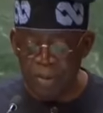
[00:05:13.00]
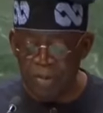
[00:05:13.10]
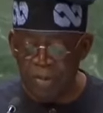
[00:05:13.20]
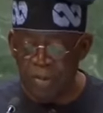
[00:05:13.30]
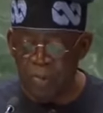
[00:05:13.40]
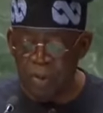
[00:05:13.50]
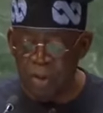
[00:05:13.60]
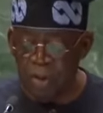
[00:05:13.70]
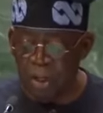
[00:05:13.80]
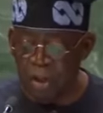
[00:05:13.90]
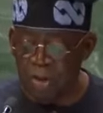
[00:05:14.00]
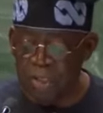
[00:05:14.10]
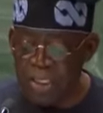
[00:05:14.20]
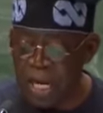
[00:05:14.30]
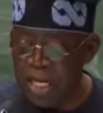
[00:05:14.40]
Due to both
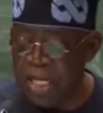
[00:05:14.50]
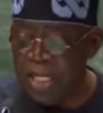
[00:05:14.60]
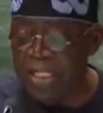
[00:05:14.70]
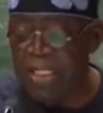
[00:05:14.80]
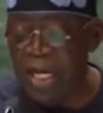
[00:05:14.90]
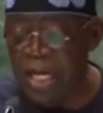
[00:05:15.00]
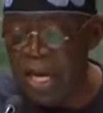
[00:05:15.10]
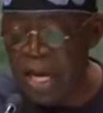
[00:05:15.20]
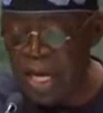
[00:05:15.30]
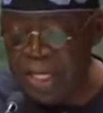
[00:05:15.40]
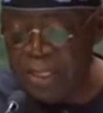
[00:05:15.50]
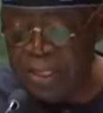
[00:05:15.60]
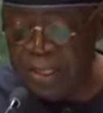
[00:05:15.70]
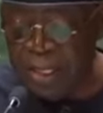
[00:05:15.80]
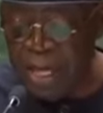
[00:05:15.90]
long-standing internal
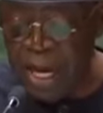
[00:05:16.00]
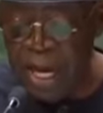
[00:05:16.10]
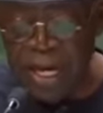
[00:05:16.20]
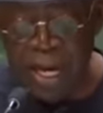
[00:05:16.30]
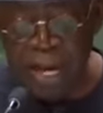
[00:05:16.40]
and